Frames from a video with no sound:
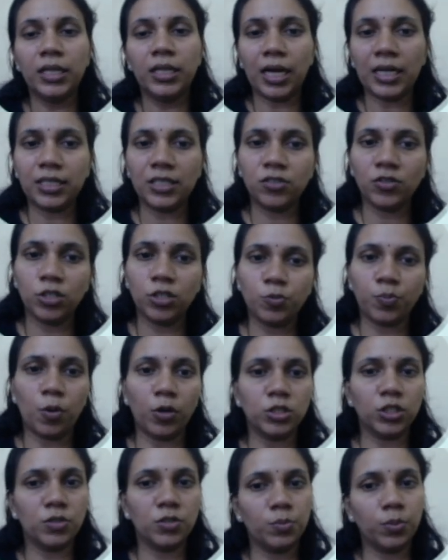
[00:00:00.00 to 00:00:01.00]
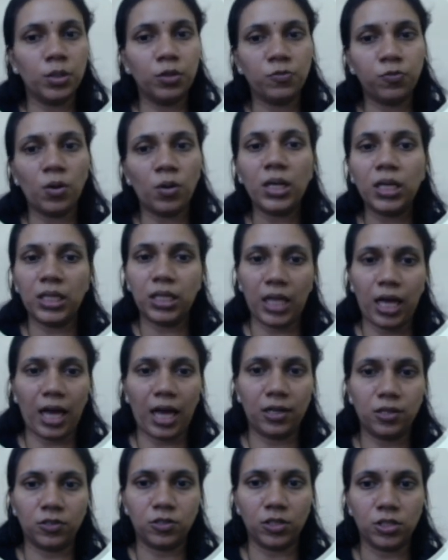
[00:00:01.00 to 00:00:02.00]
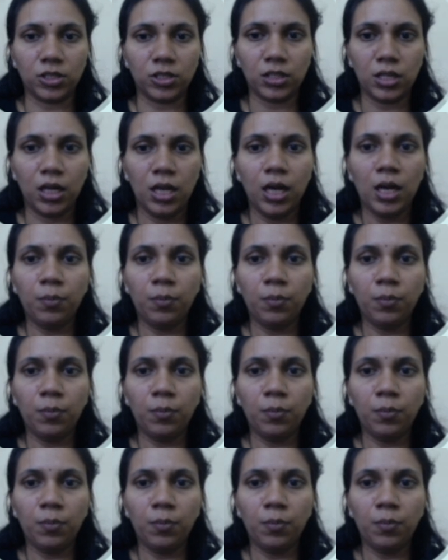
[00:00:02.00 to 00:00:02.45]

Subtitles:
that is responsible for inheritance.